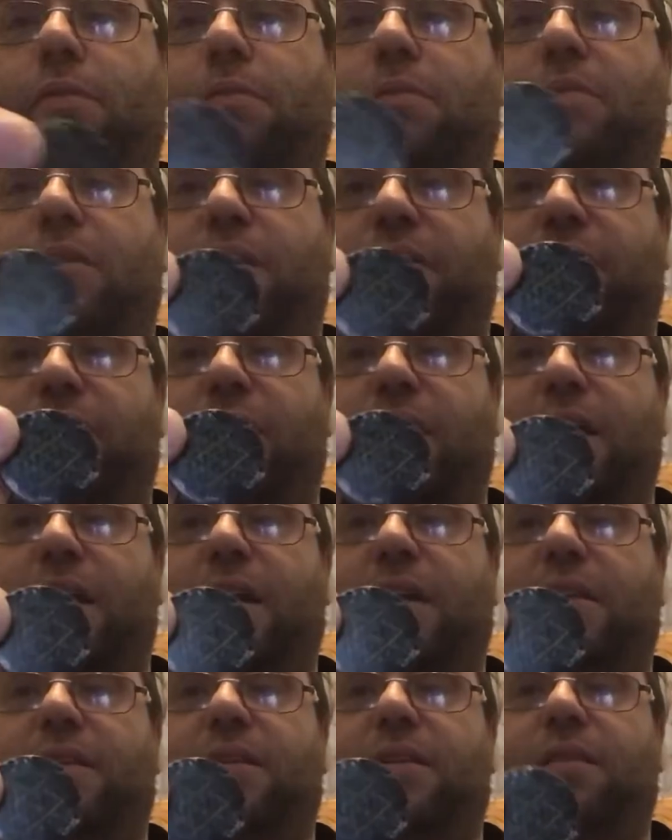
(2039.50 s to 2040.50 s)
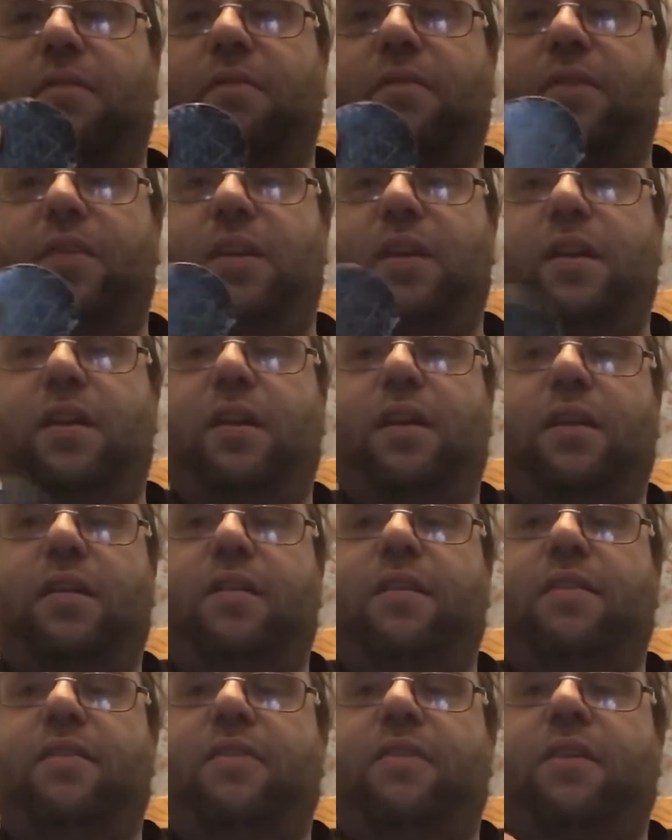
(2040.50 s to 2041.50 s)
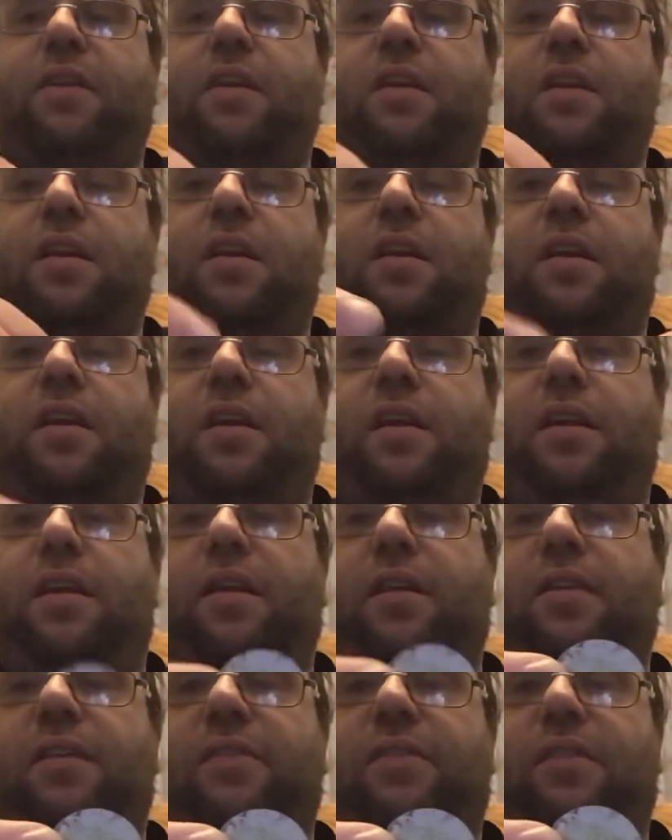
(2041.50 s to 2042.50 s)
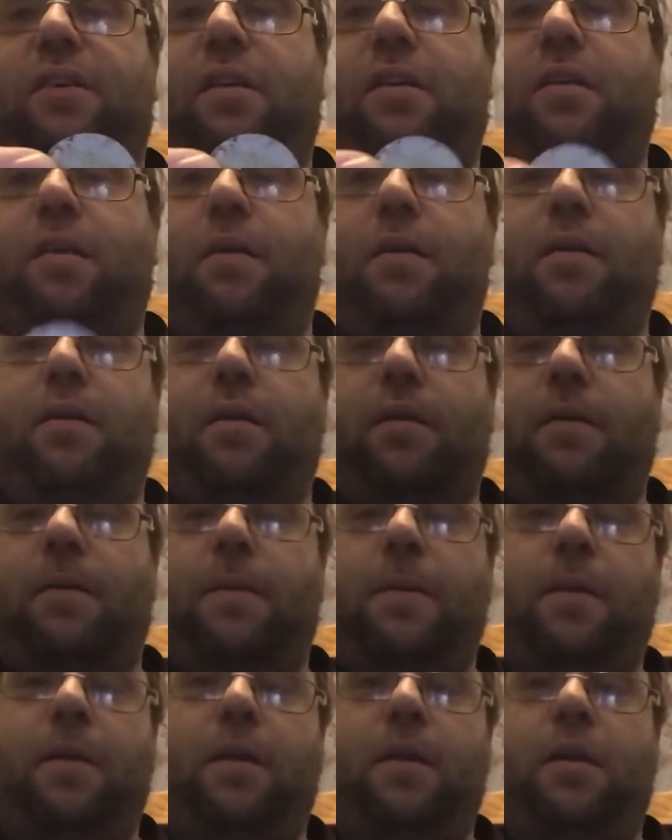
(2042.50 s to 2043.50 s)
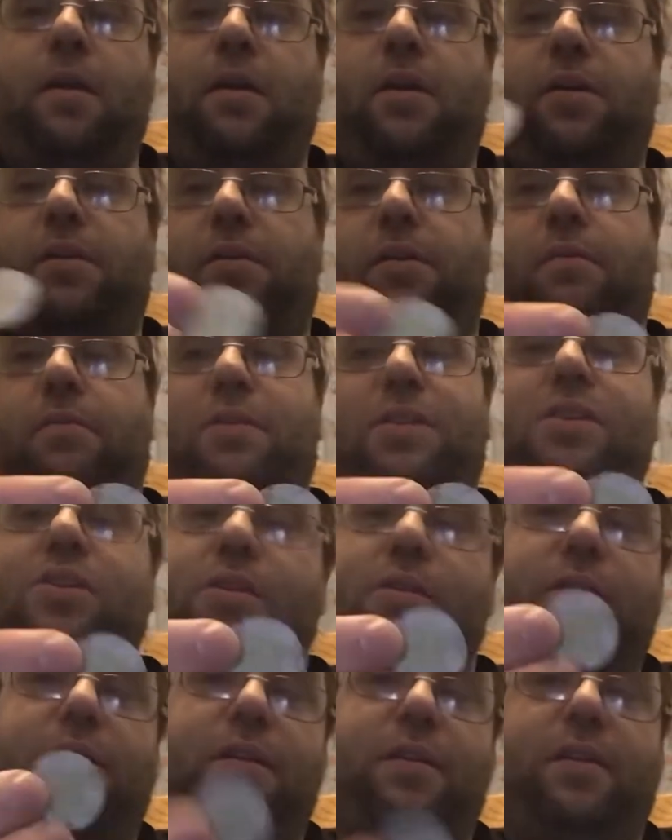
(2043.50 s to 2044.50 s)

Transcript: whether an inactive and active side. So you use these